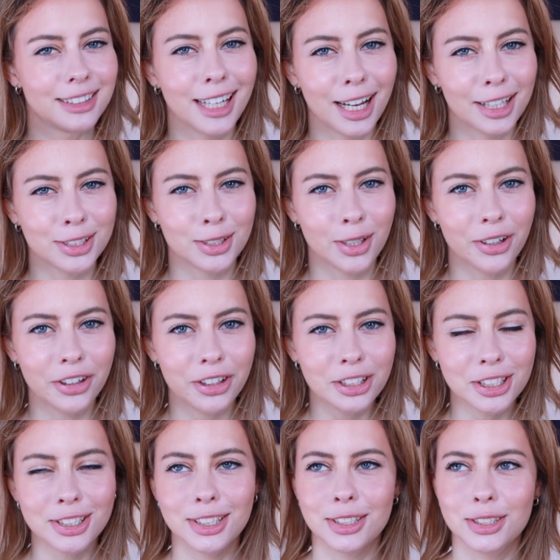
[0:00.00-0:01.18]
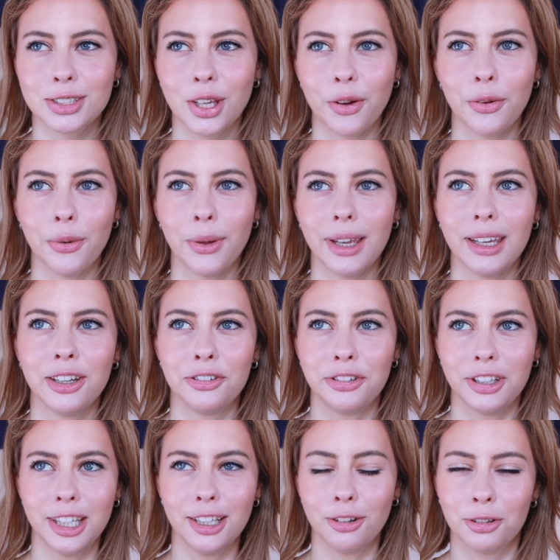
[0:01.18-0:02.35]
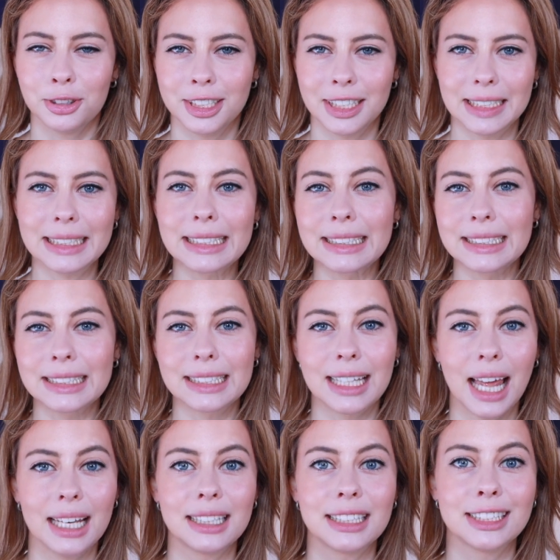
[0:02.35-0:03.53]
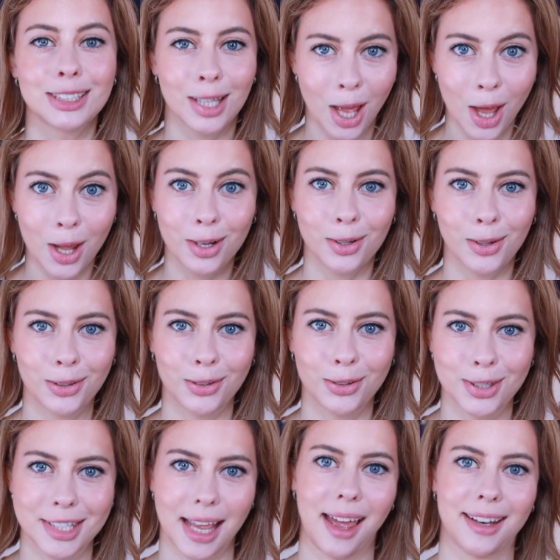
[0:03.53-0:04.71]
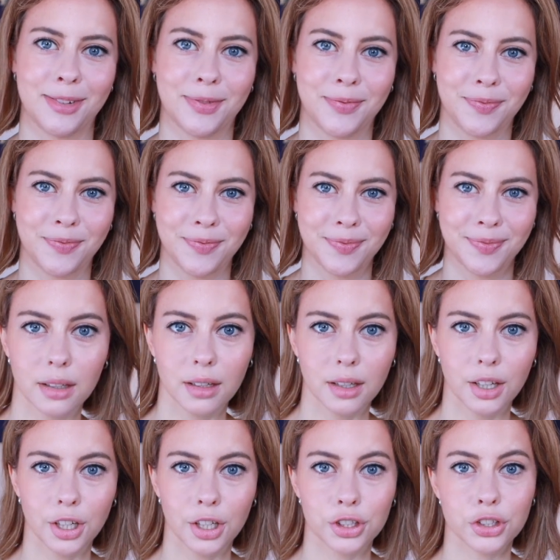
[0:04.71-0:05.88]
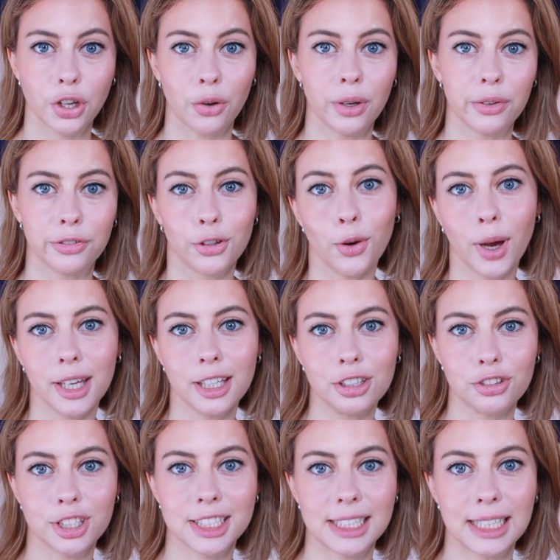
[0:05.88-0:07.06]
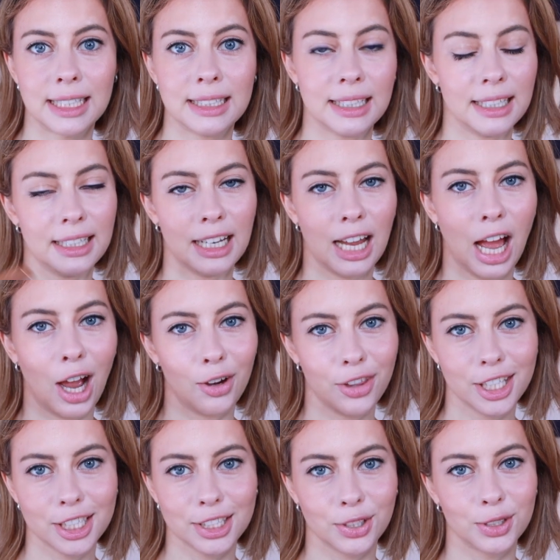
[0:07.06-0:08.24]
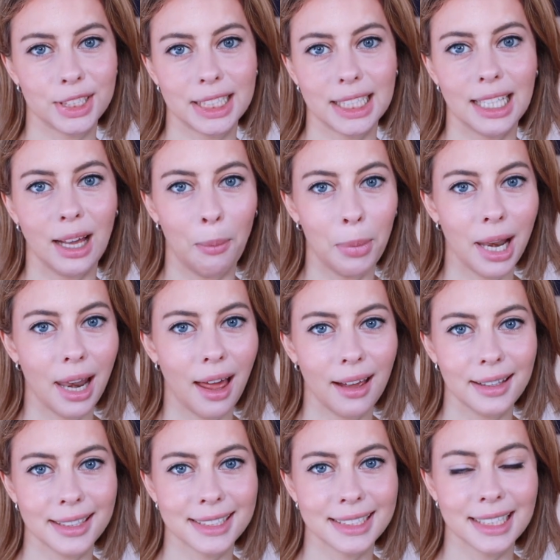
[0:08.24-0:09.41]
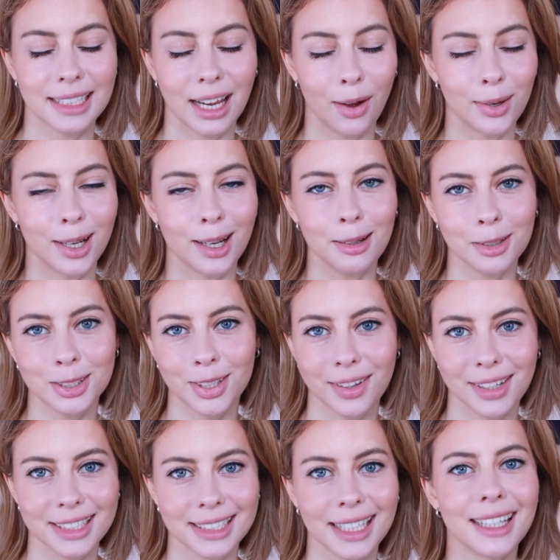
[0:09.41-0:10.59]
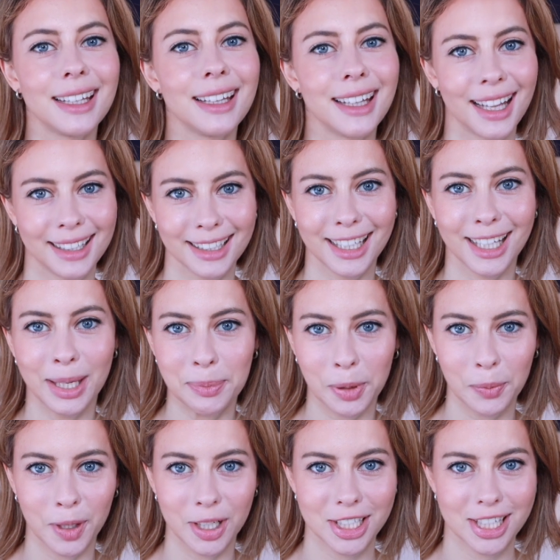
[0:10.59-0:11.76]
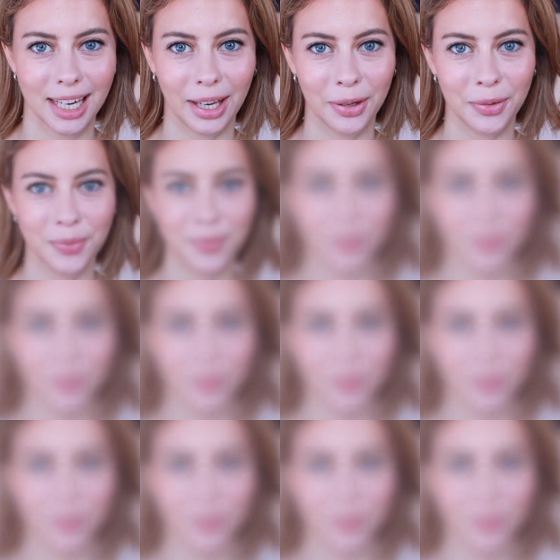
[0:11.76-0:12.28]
dark circles, so if he notices, that is not a good sign. So if you are interested in how this concealer applies and how it looks on the skin, then keep on watching.